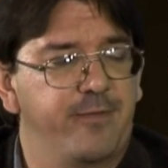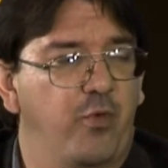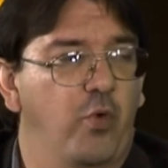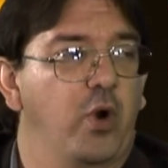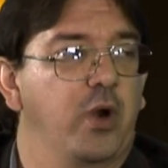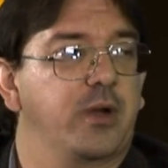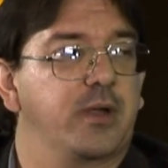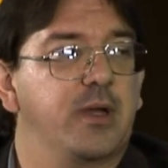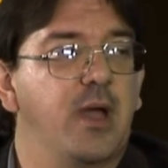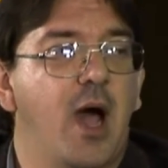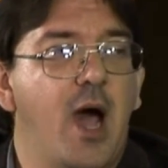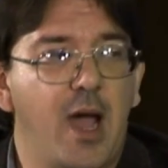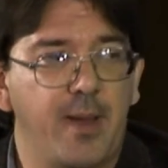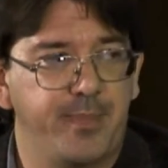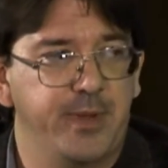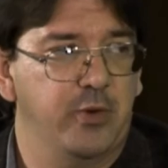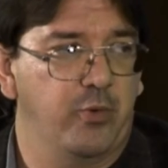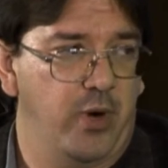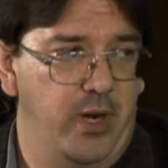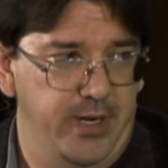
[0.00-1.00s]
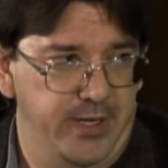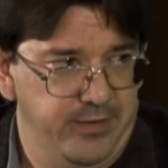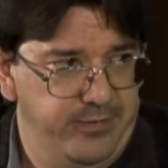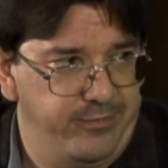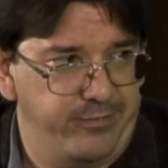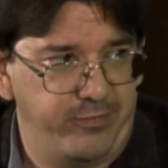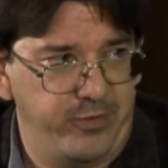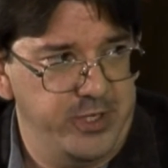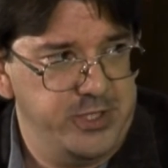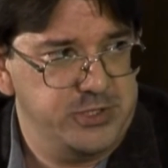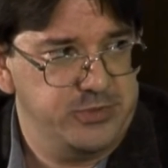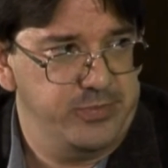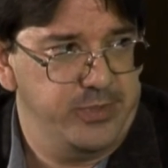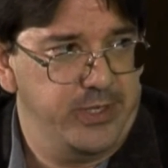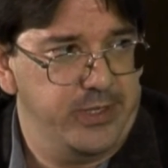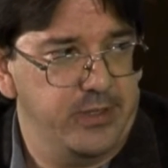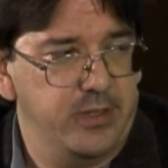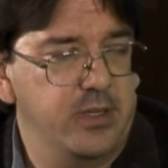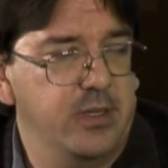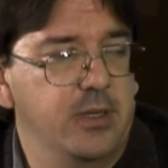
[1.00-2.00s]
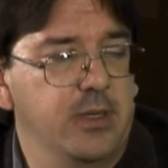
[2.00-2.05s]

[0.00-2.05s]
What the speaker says: for copyright infringement.